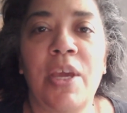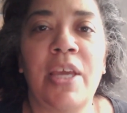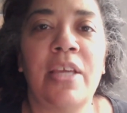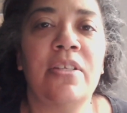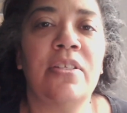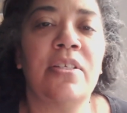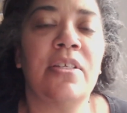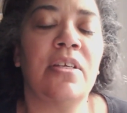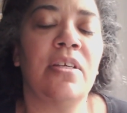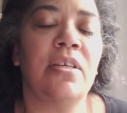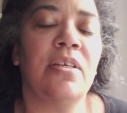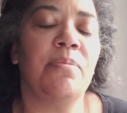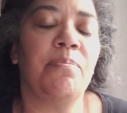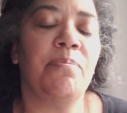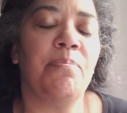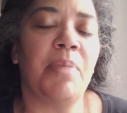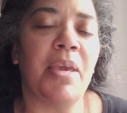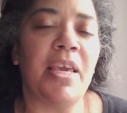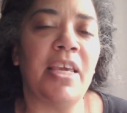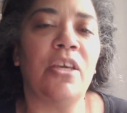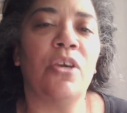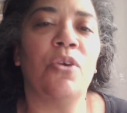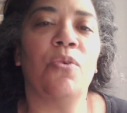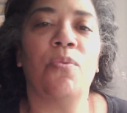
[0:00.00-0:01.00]
and to
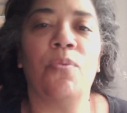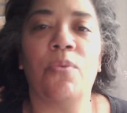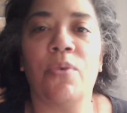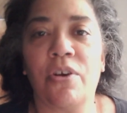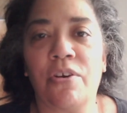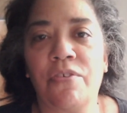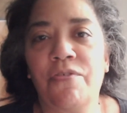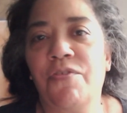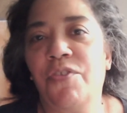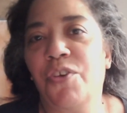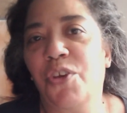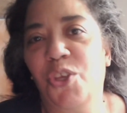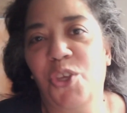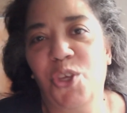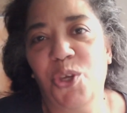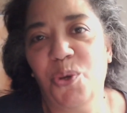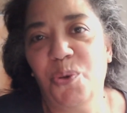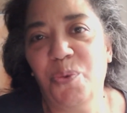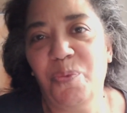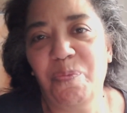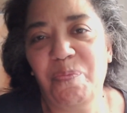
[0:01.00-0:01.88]
make it work for you.